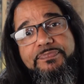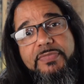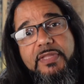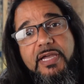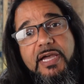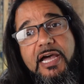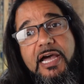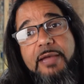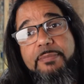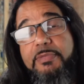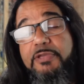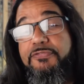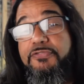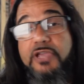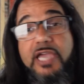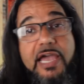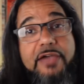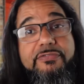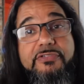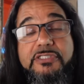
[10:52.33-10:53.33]
If you
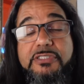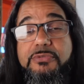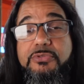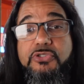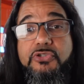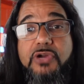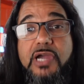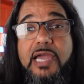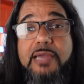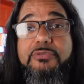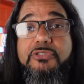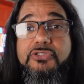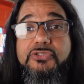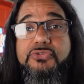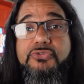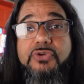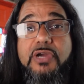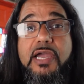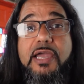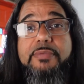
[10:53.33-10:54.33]
haven't
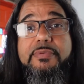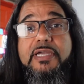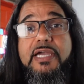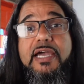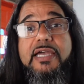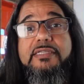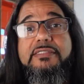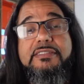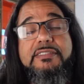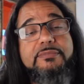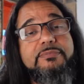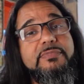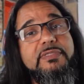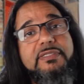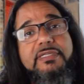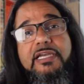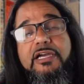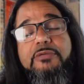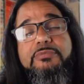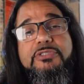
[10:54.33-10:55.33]
subscribe, guys, and
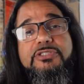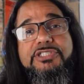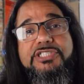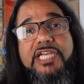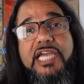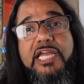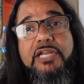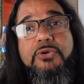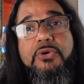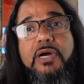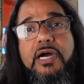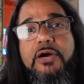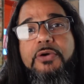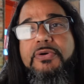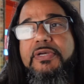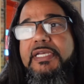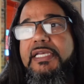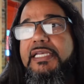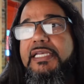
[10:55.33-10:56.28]
help the channel out.